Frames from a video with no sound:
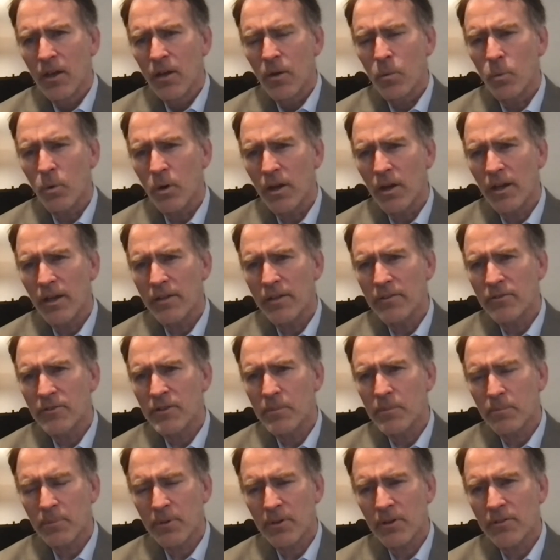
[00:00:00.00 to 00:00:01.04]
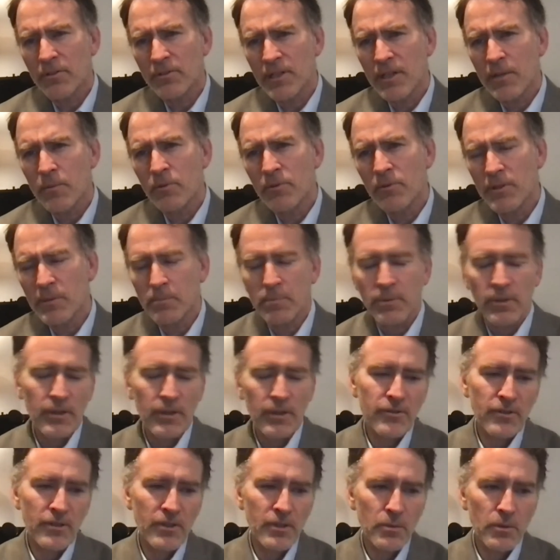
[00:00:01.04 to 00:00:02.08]
was the person, he was the
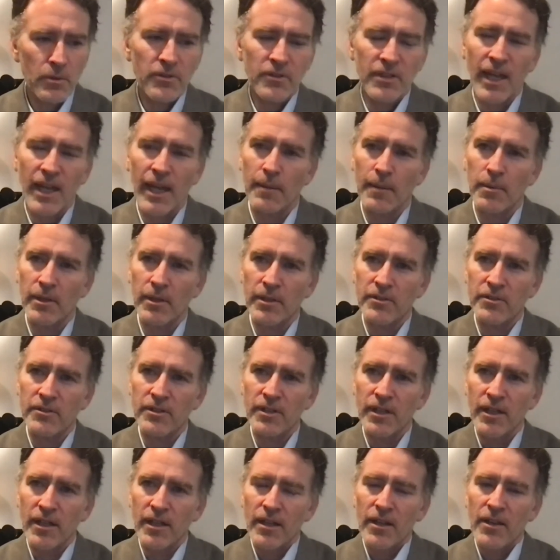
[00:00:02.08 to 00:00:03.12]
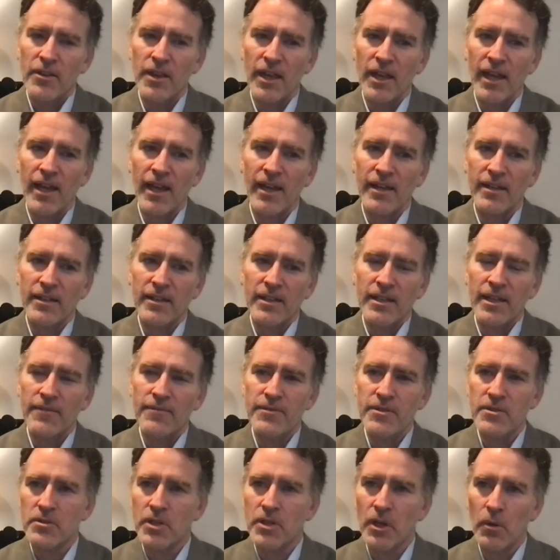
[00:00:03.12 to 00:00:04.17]
person who established that if
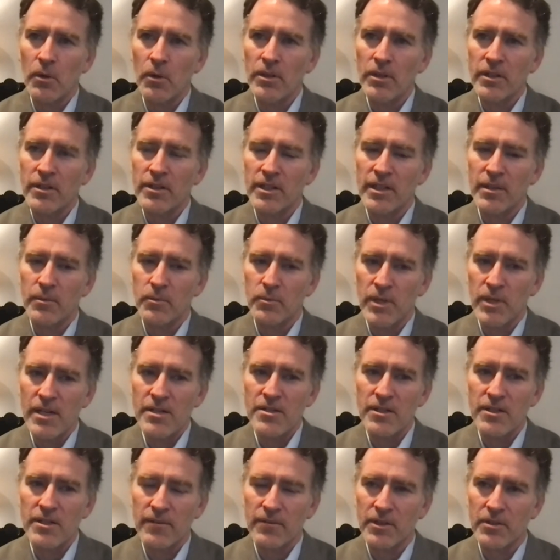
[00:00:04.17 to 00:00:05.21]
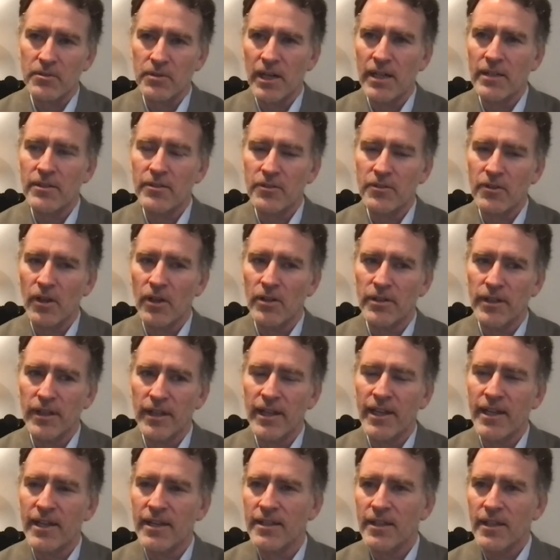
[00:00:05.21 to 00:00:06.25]
you go into the region of the Great Salt
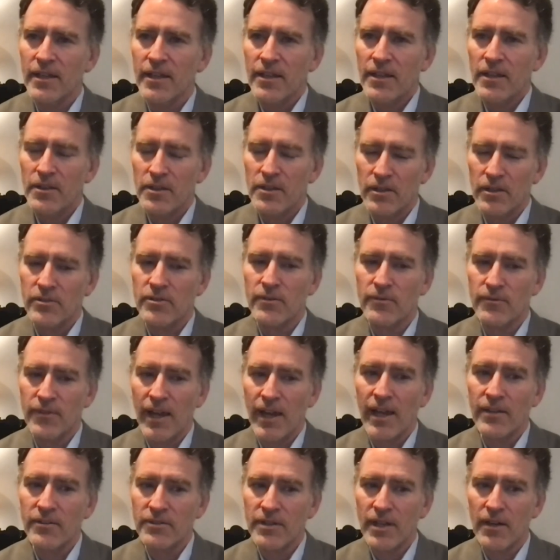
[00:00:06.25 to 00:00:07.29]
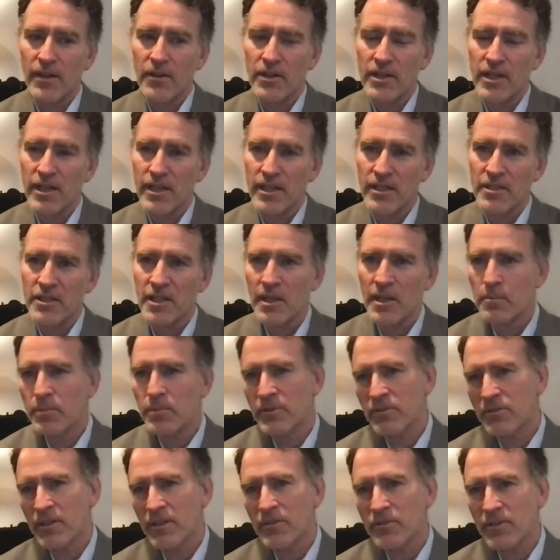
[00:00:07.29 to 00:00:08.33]
Lake, there's a vast area
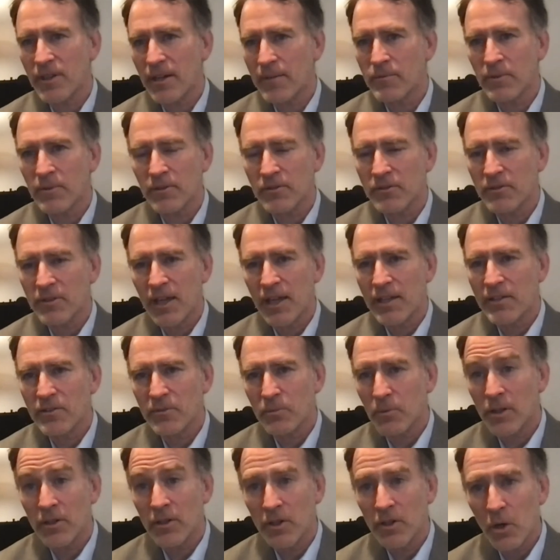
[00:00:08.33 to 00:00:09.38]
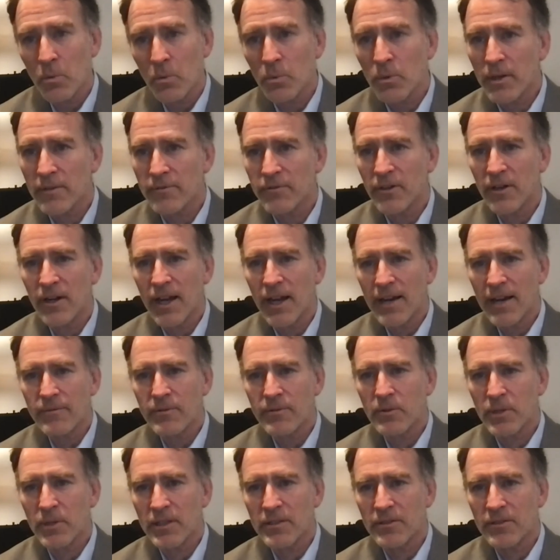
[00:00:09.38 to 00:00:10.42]
encompassing several states where no river ever
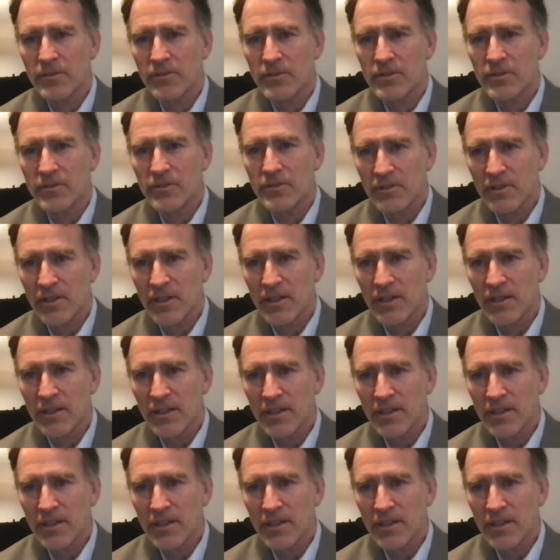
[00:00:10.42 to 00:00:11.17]
reaches the sea.